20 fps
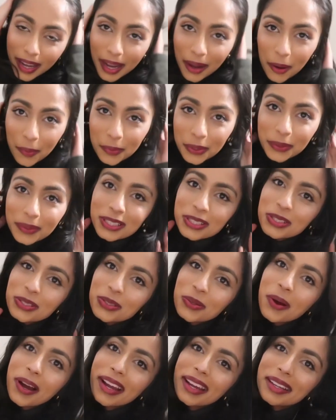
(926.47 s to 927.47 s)
I hope you
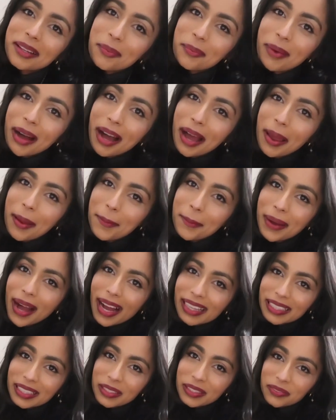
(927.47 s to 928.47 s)
enjoyed my
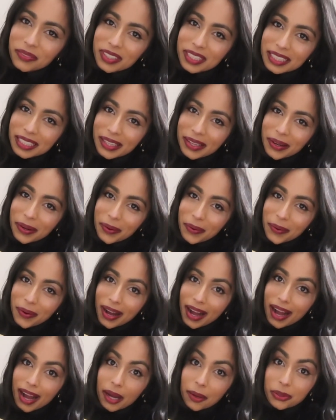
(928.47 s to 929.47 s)
packing
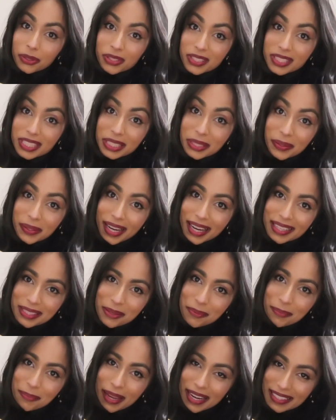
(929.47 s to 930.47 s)
video. I will see you
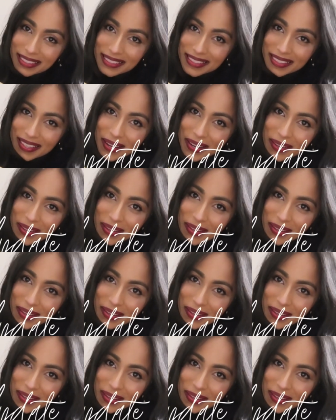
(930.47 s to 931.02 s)
guys in Mexico.